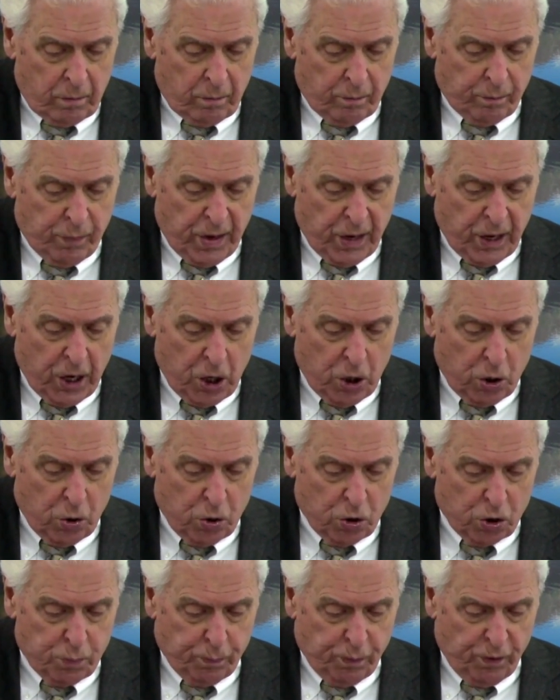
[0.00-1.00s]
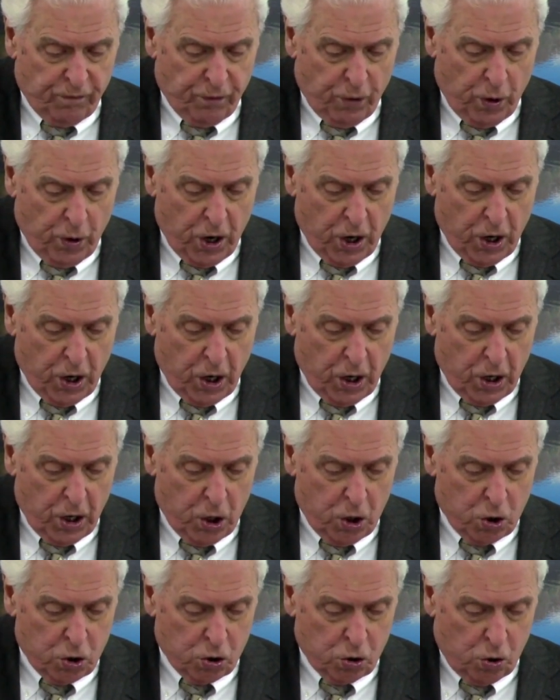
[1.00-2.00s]
But he who is perverted in
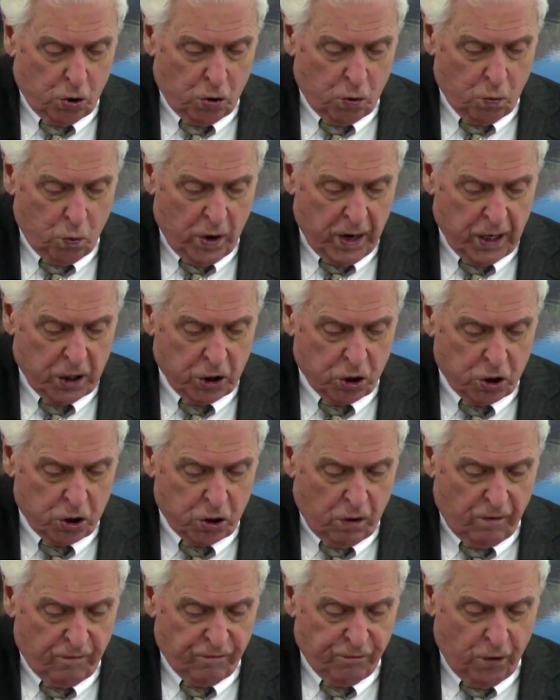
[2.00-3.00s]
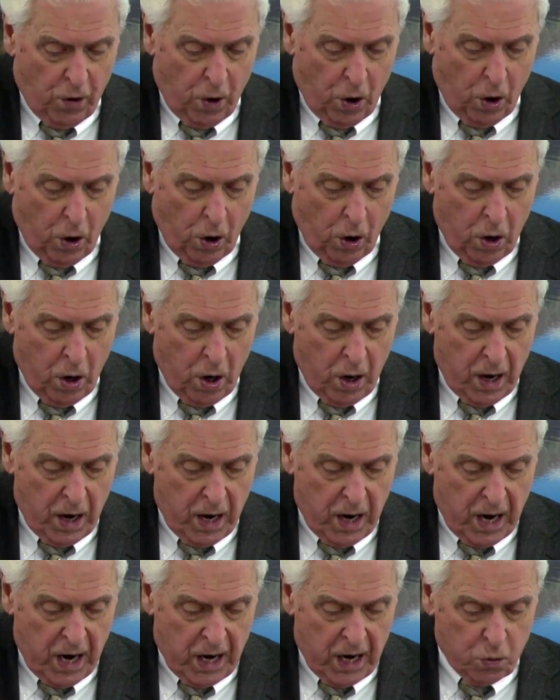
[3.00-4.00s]
his own ways shall fall
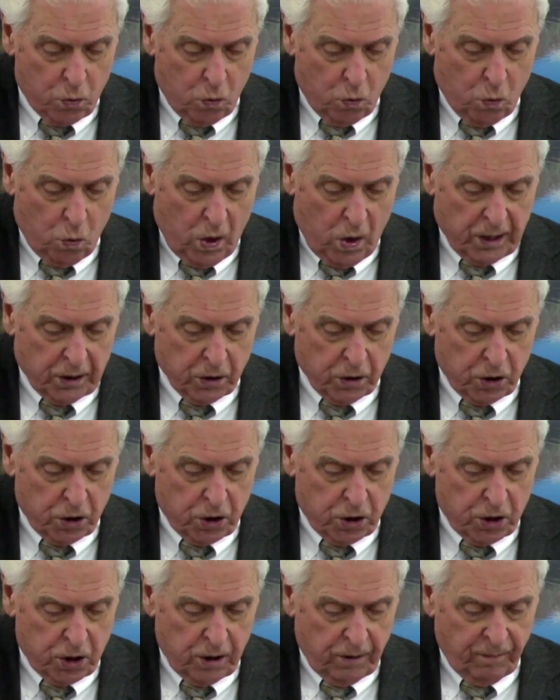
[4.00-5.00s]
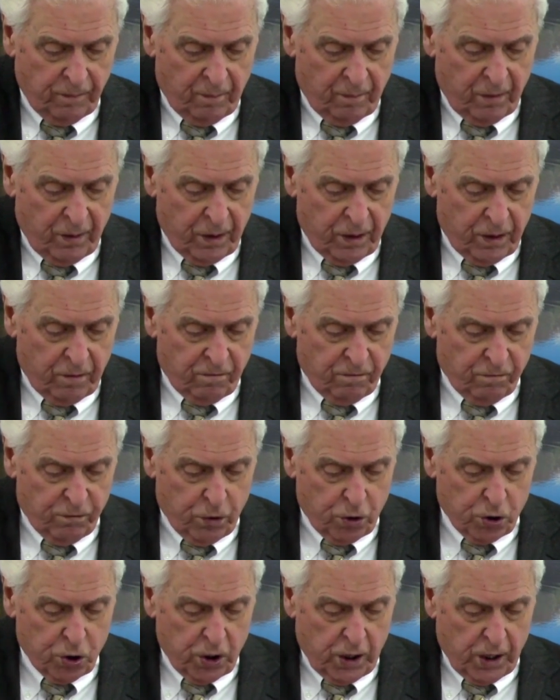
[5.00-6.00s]
at once.
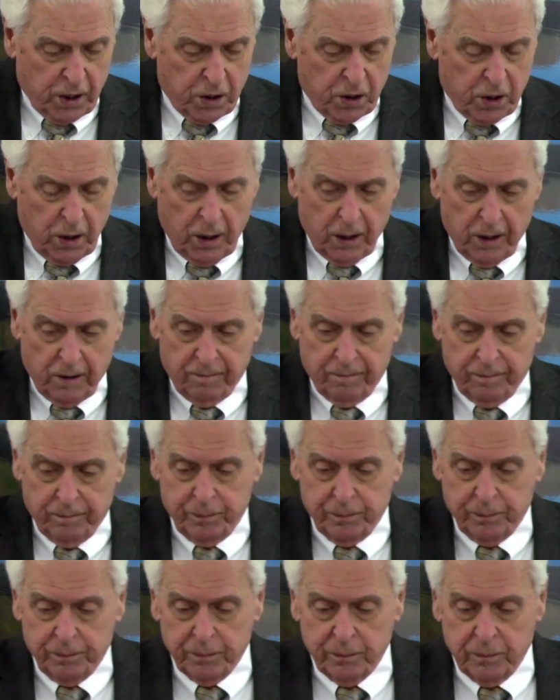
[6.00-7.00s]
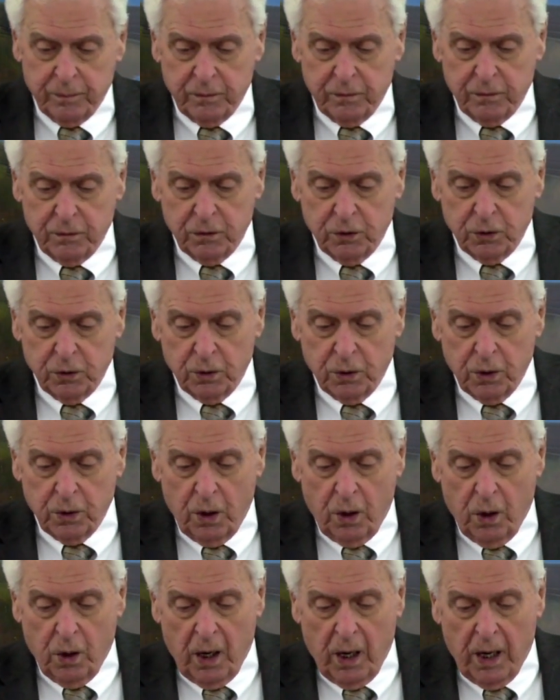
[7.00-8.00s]
Verse 18.
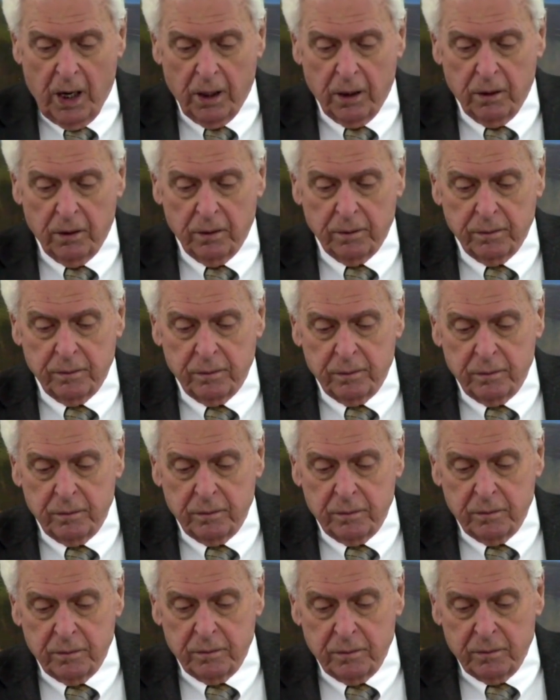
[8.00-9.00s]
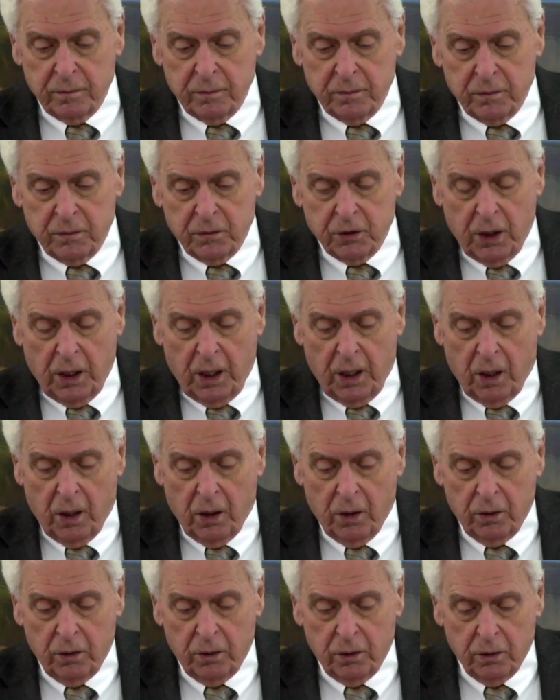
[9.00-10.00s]
All right. Now,
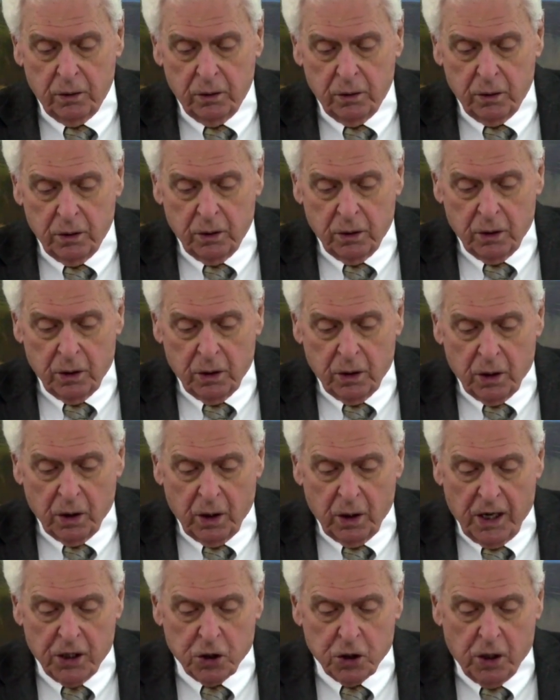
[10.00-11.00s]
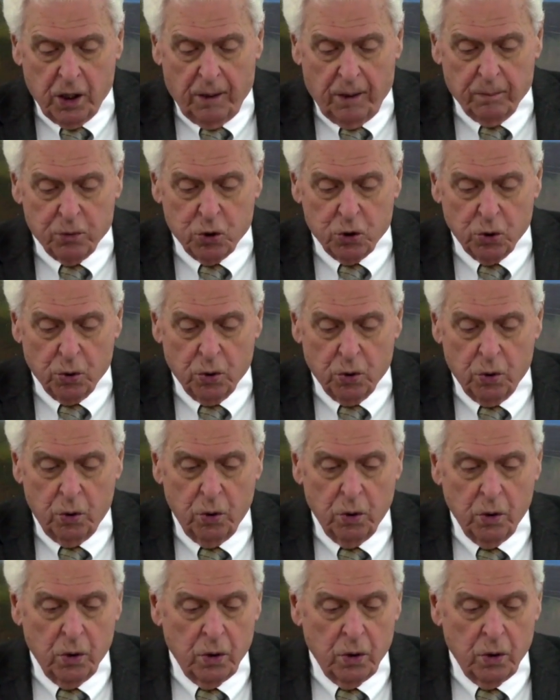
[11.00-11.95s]
let's come to